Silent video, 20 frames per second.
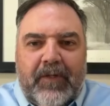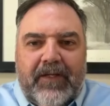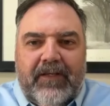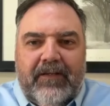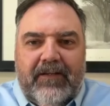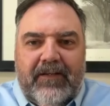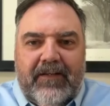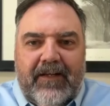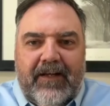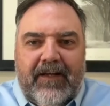
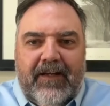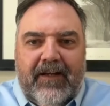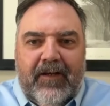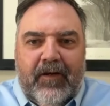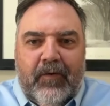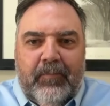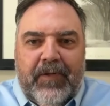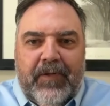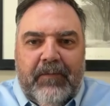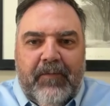When
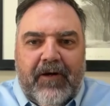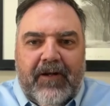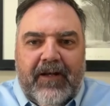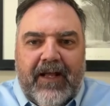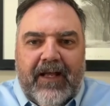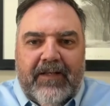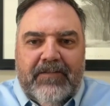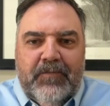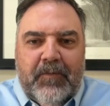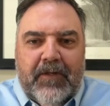uh, P B O T
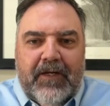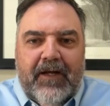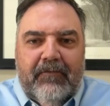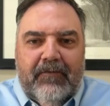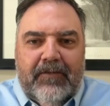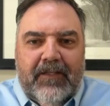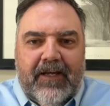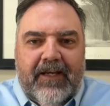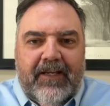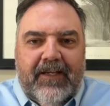asked what I
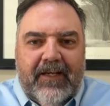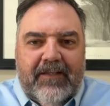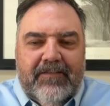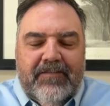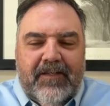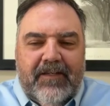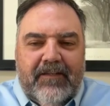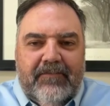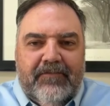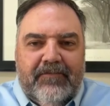would like, I
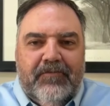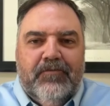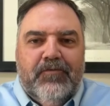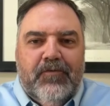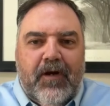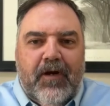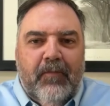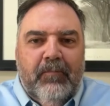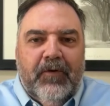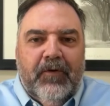said,
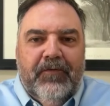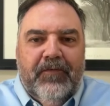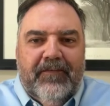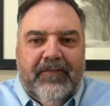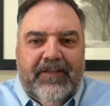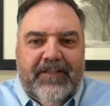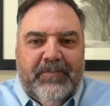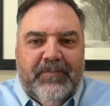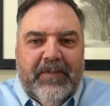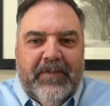draw both
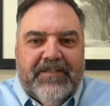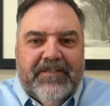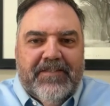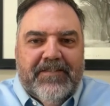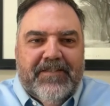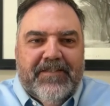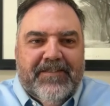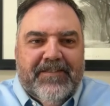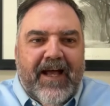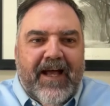of these
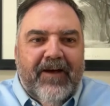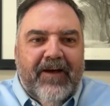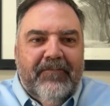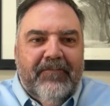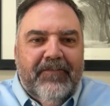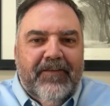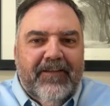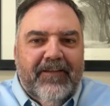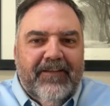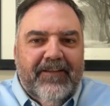businesses out
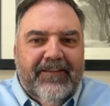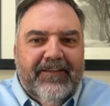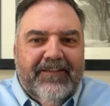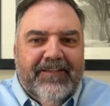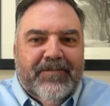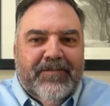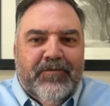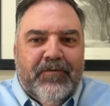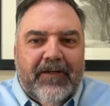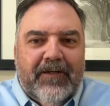of the
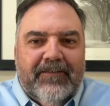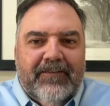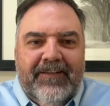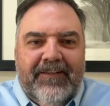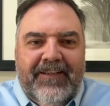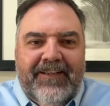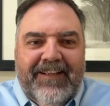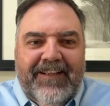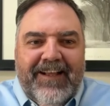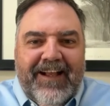
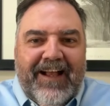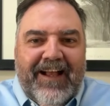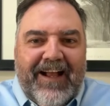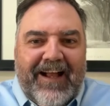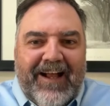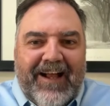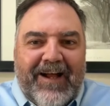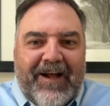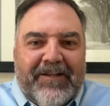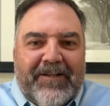district,
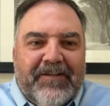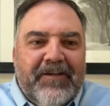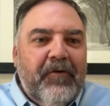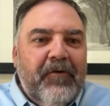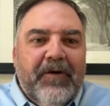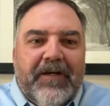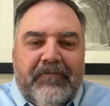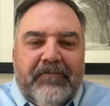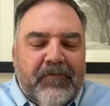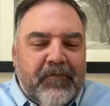uh,
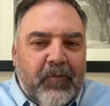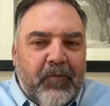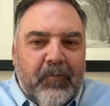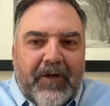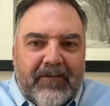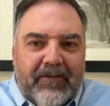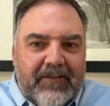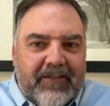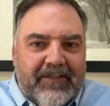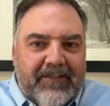knowing full
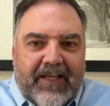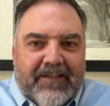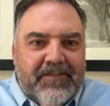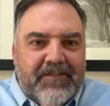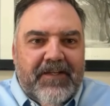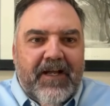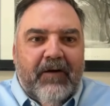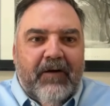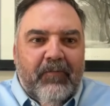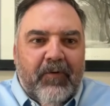well that
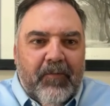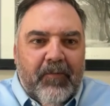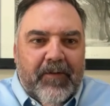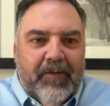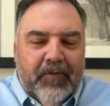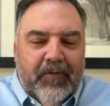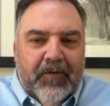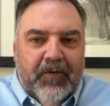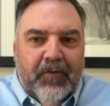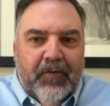that's not what
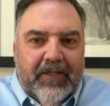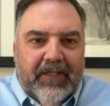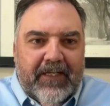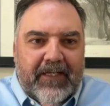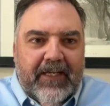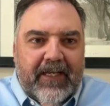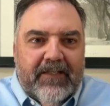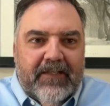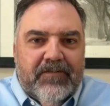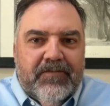we were going
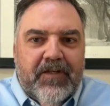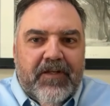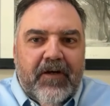to get.